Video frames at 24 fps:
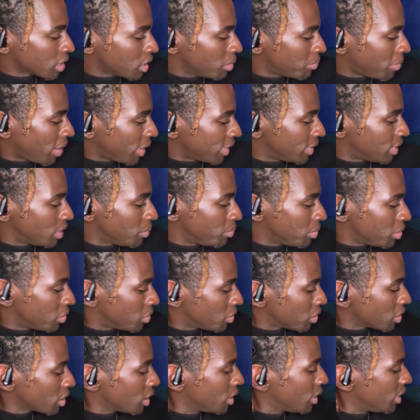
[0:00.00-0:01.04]
commodity
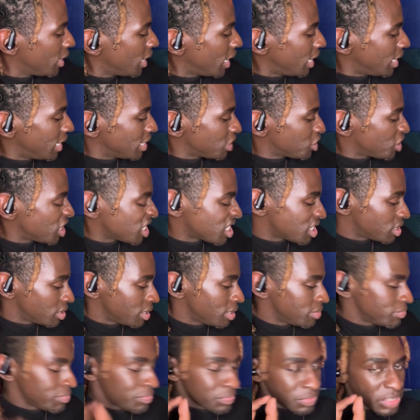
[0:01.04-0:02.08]
milk. And
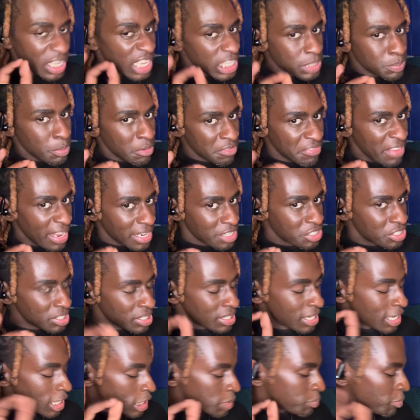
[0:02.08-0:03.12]
it's
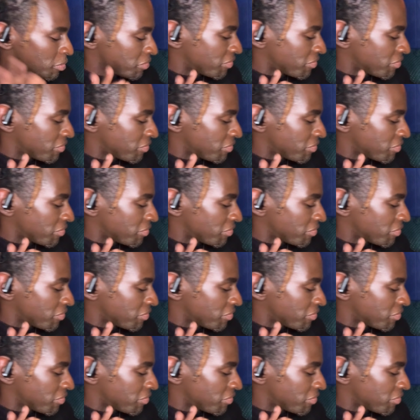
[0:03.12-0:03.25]
perfection. It's